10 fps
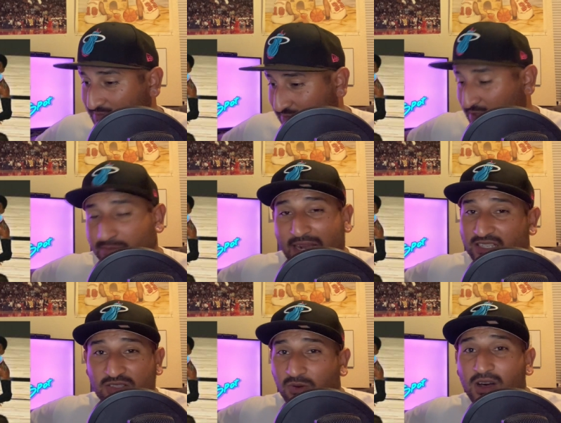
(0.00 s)
their backs on
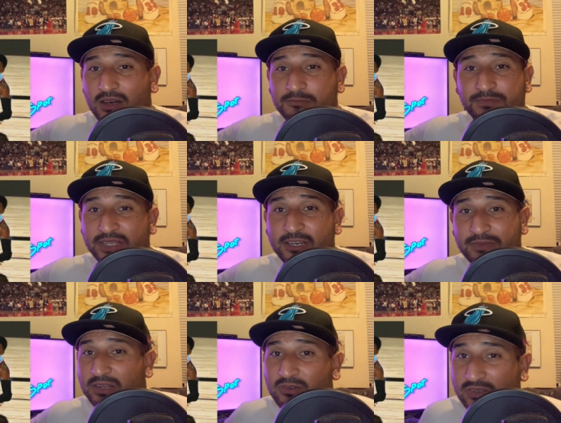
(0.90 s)
the wall. They're
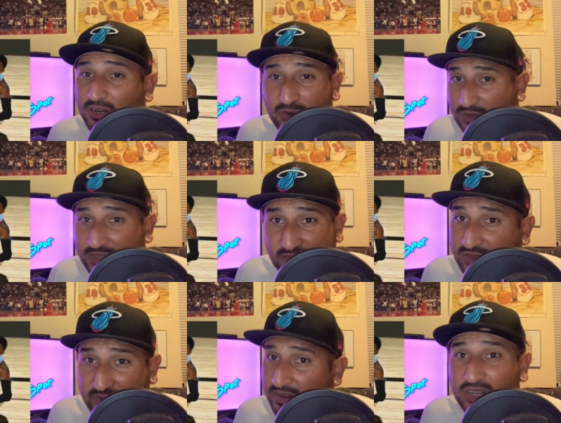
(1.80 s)
going
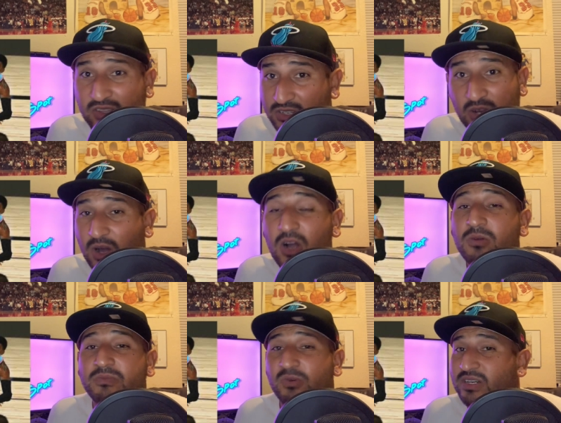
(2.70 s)
to go
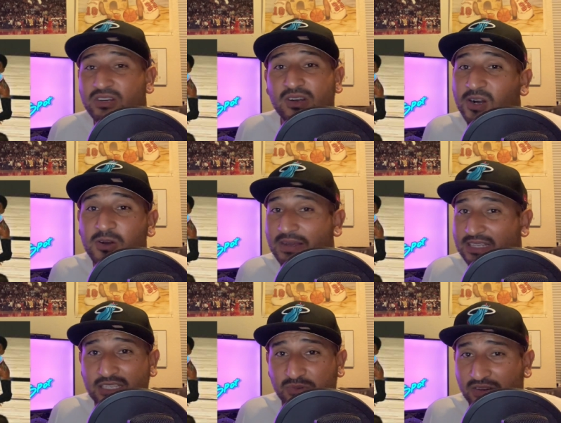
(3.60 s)
home. Win or go home at
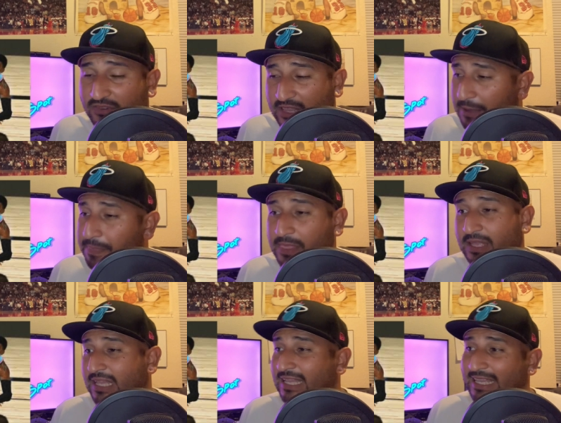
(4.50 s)
this point for them.
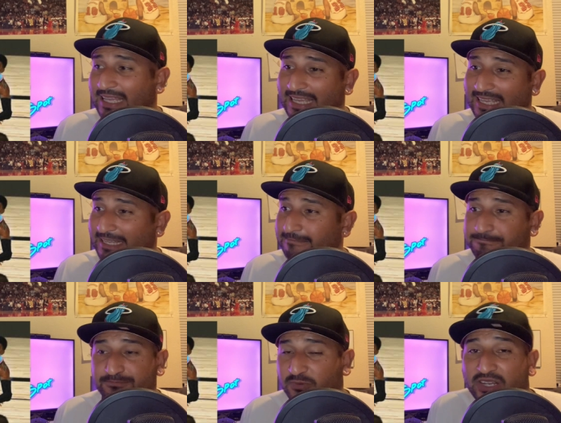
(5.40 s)
And
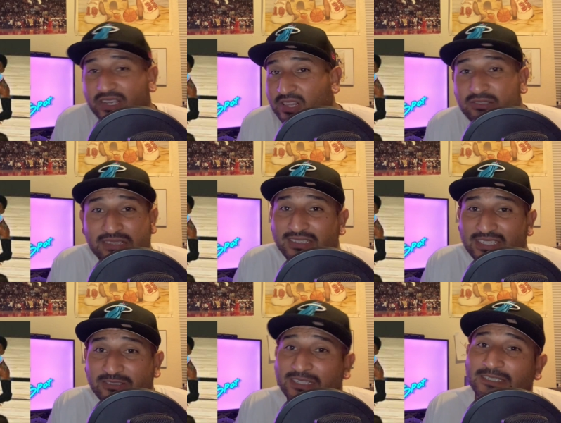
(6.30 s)
we couldn't close out the
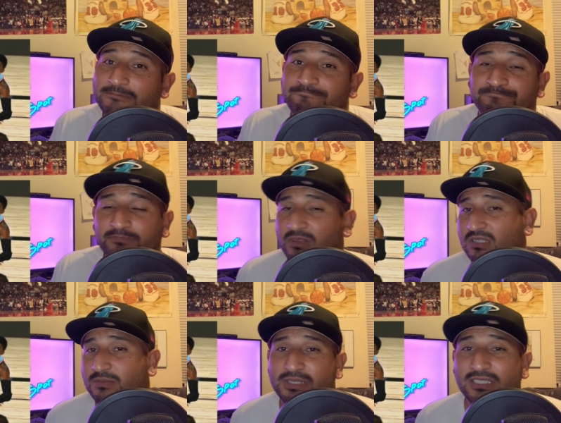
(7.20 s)
series. It's
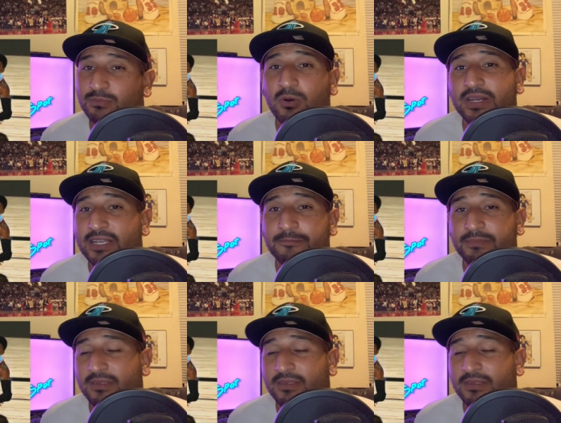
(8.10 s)
disappointing.